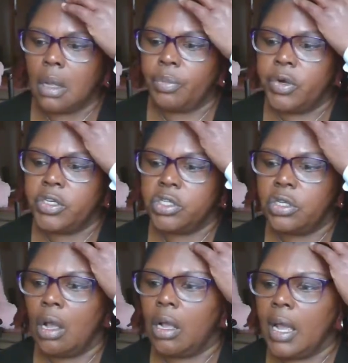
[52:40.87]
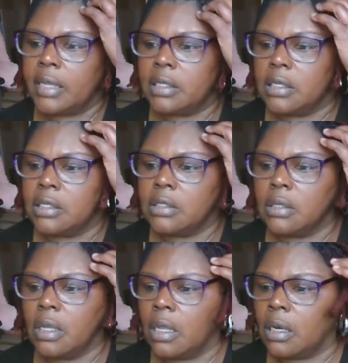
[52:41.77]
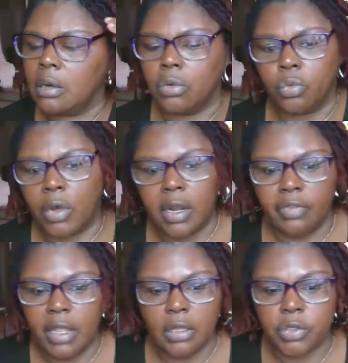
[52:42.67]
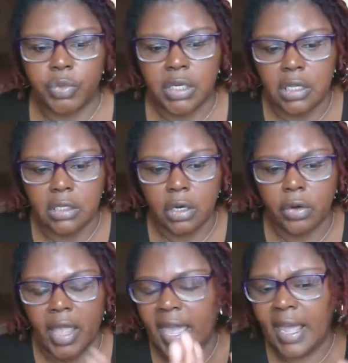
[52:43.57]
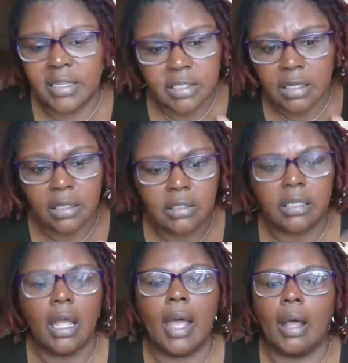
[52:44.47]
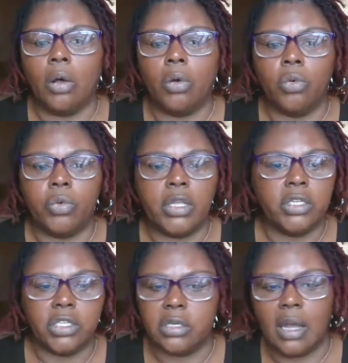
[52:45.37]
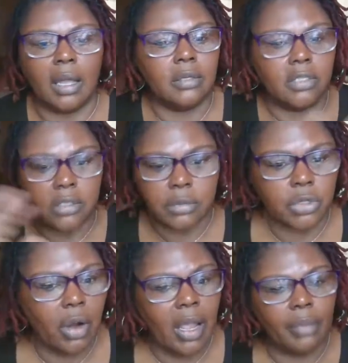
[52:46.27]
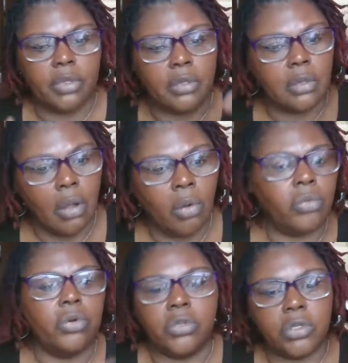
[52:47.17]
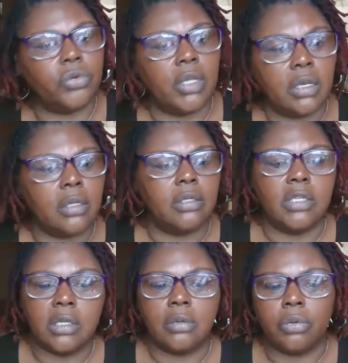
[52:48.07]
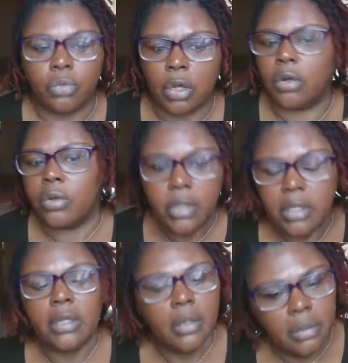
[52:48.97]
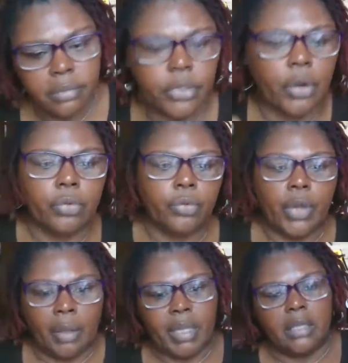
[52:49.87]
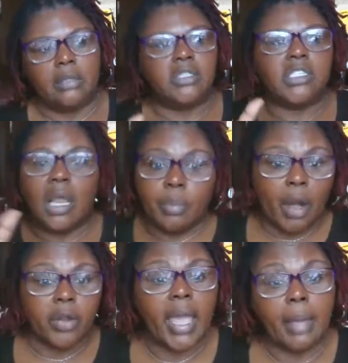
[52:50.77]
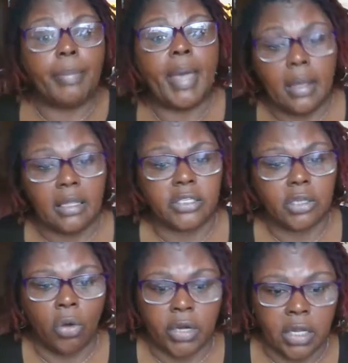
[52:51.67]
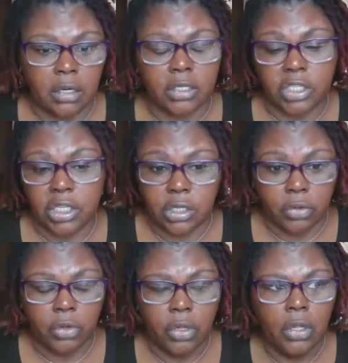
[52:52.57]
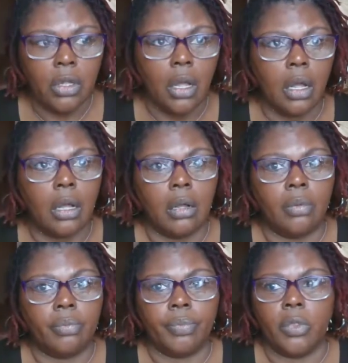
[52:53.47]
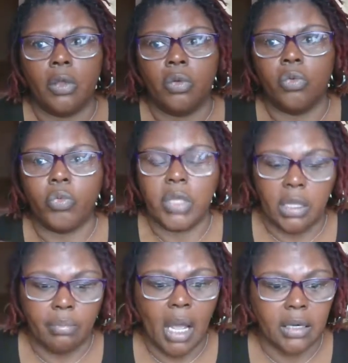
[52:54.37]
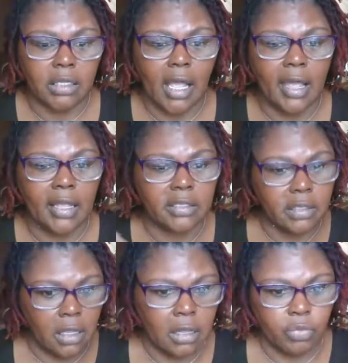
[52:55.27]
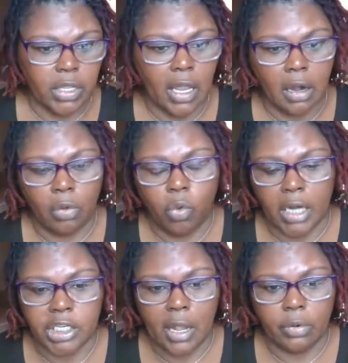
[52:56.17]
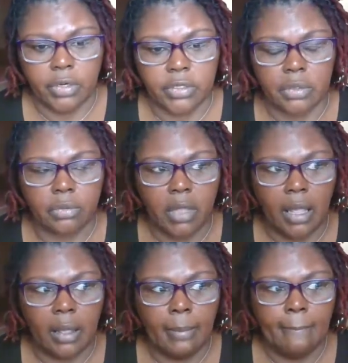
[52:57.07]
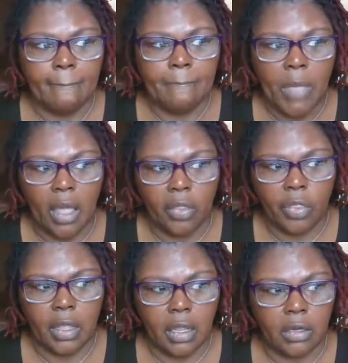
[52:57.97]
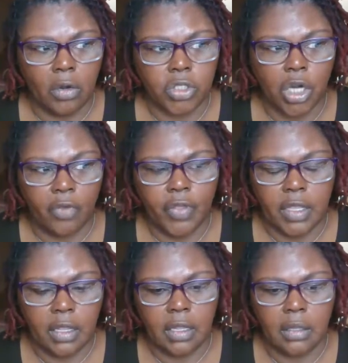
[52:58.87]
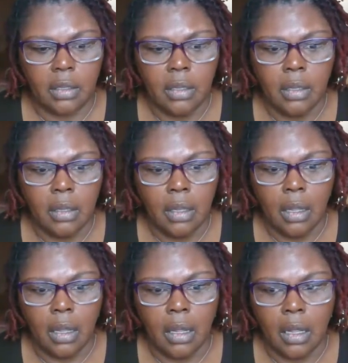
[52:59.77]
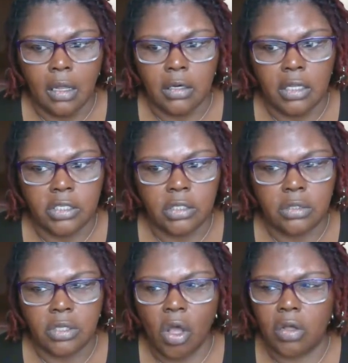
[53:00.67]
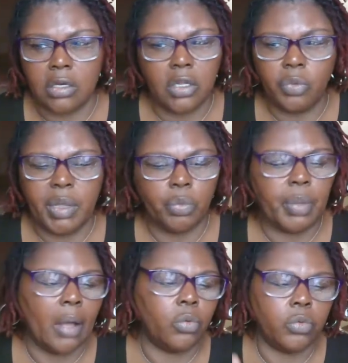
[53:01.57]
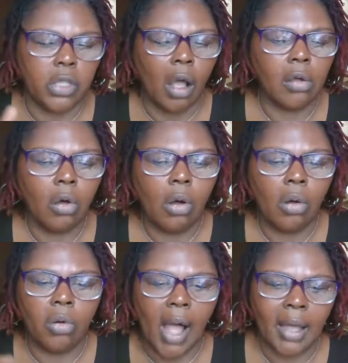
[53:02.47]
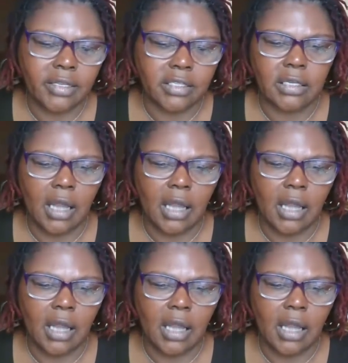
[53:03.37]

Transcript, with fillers: I'm pretty sure y'all got this. And whatever else we need to learn. AdSense, how we should not subscribe on to it until, well, you know what I mean. Set up our campaigns on it until uh, we get monetized and we got our watch hours. Okay. And then don't y'all forget, uh, let's talk a little bit about, y'all go on Odysee